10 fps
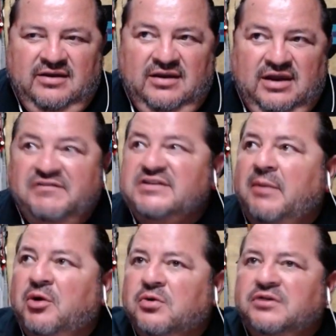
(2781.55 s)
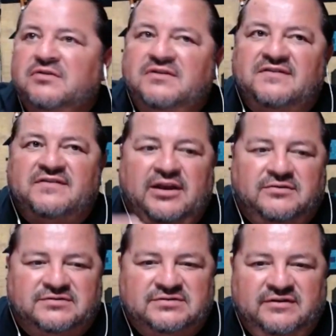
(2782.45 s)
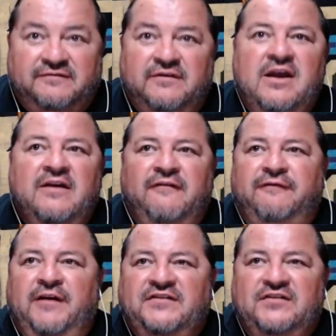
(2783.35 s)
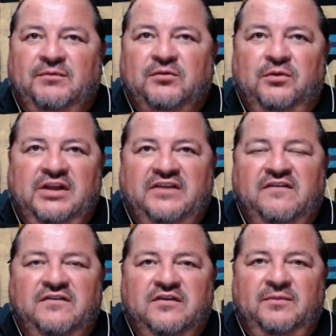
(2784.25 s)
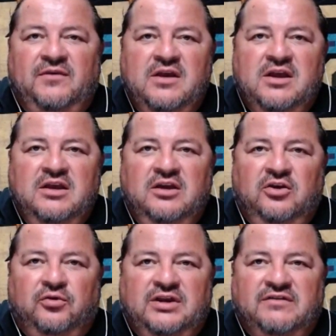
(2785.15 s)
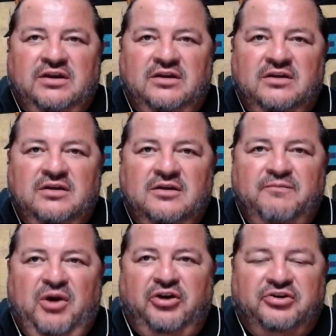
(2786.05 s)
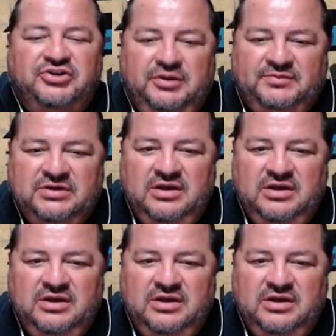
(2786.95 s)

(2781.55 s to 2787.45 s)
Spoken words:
Every time we're going through these cycles of friendships, relationships, grieving, partnerships.